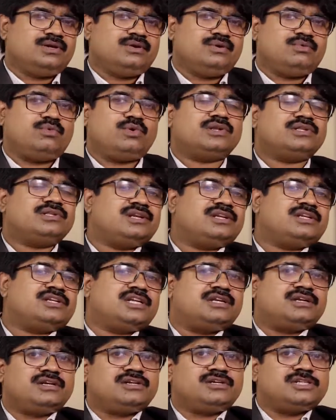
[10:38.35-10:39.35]
What are
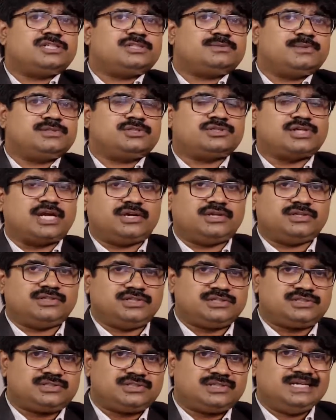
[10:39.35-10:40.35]
the retrenchment
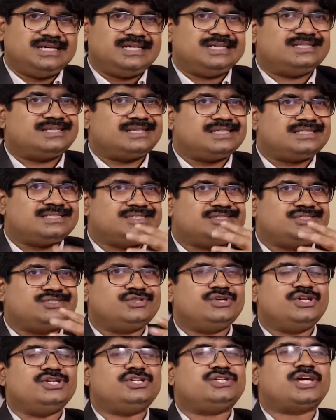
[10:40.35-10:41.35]
strategies? There are
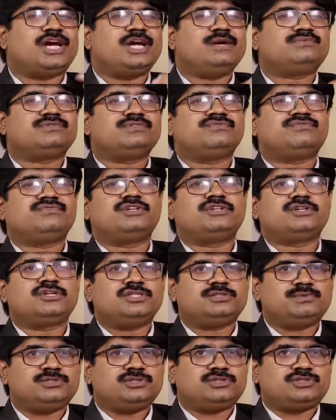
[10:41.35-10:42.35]
three types of
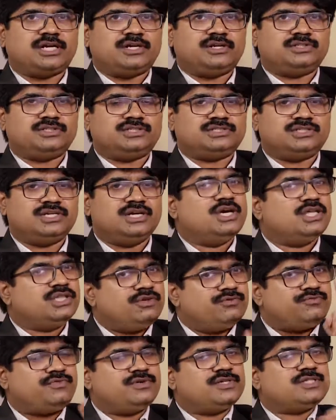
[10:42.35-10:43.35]
retrenchment strategies. The
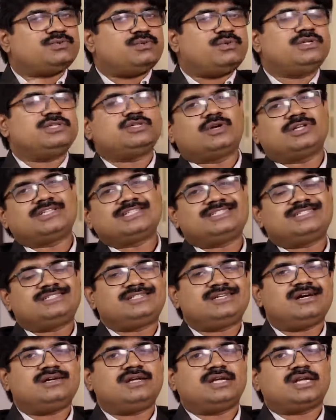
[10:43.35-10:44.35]
first one is known as
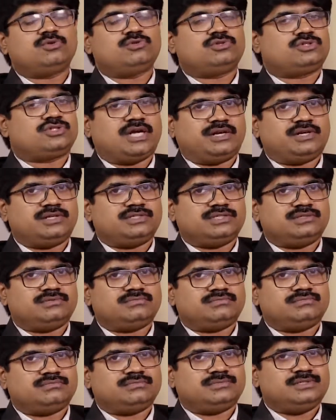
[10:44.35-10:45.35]
turnaround strategy.
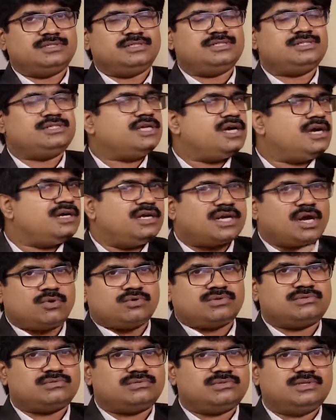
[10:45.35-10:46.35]
Turn
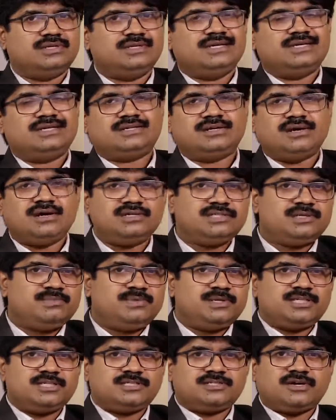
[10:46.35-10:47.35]
around, turn the
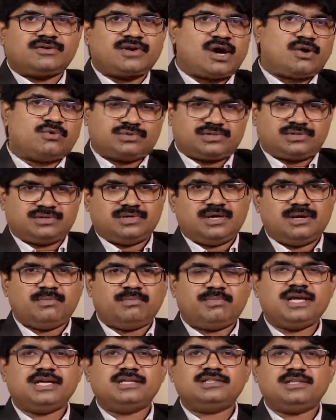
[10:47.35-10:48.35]
business around,
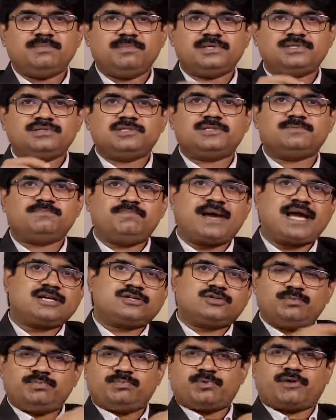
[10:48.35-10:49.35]
bring the business
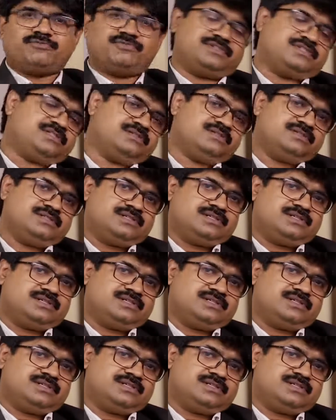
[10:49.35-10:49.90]
back to profit.